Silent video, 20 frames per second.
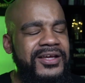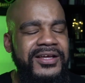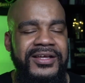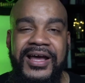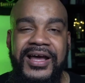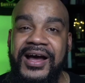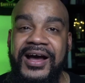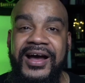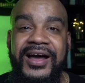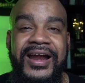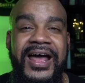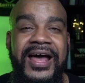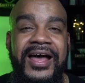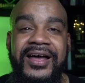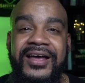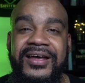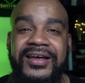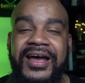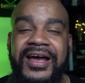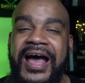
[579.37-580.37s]
God,
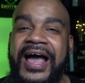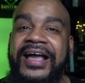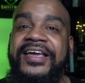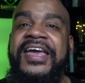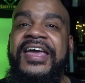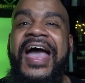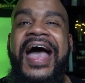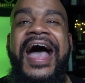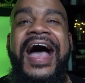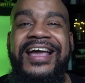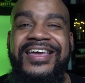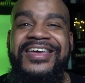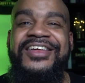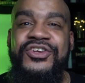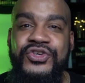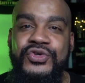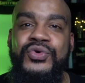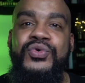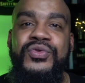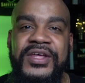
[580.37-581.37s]
I can
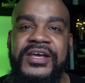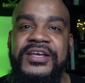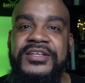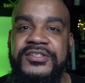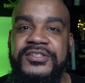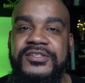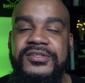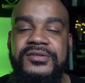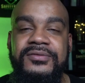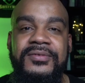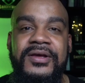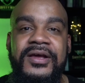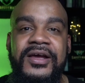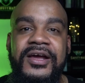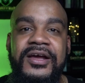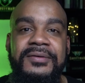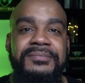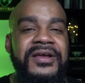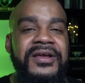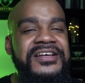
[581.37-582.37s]
do this,
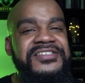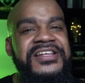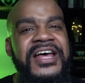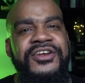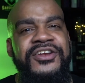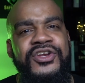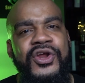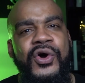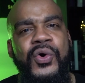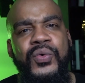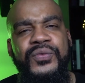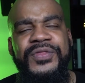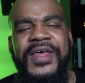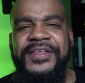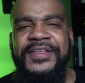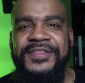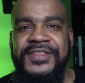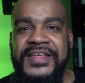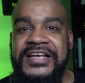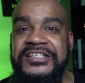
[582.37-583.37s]
because I know
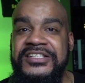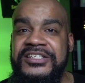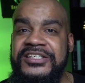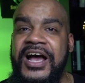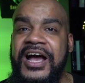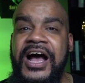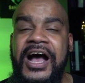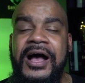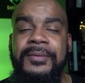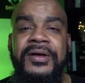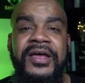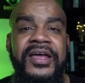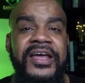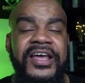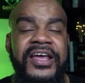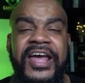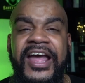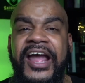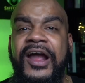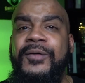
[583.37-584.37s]
that this job
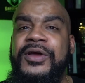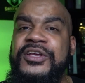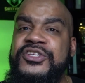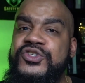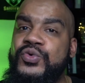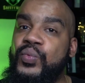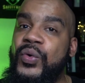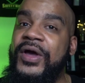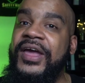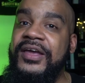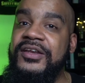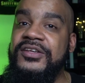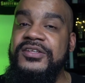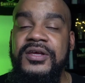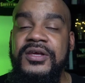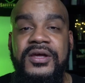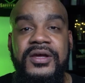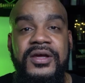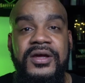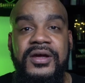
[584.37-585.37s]
carries weight
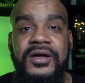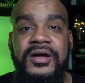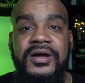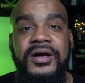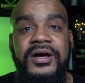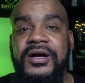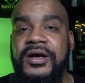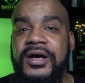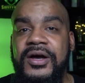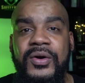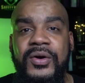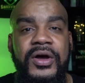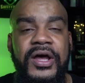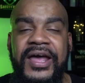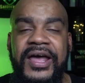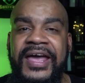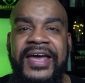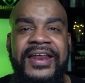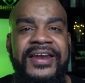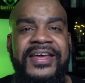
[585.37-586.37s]

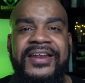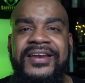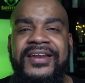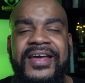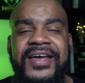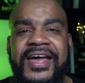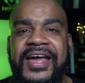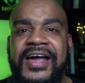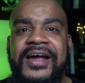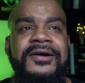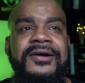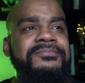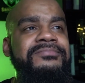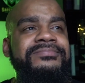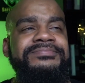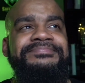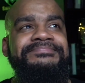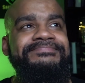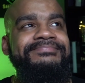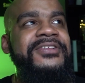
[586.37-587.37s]
and it
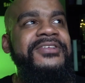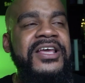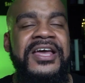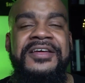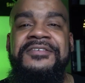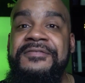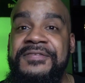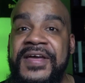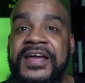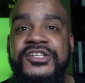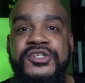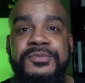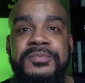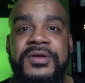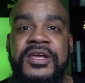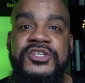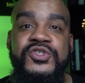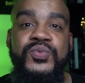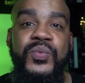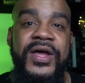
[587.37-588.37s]
convicts me
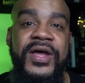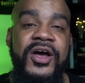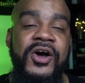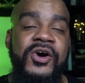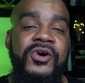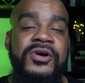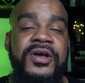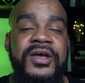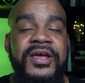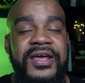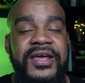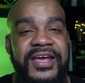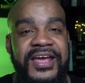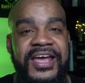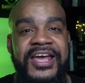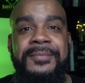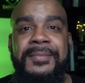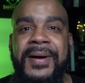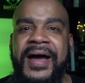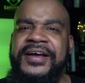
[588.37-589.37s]
as well
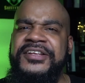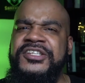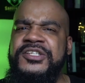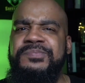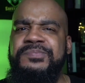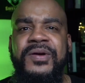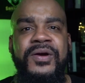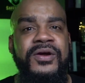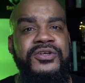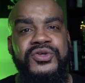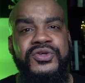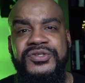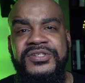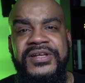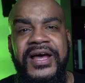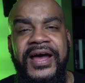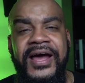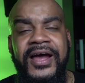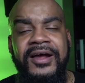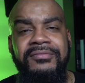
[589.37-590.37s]
in my spiritual
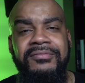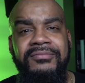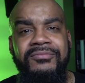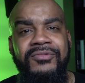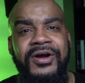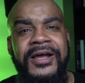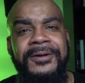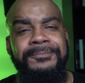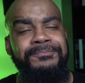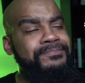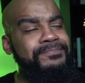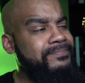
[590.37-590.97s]
side, right?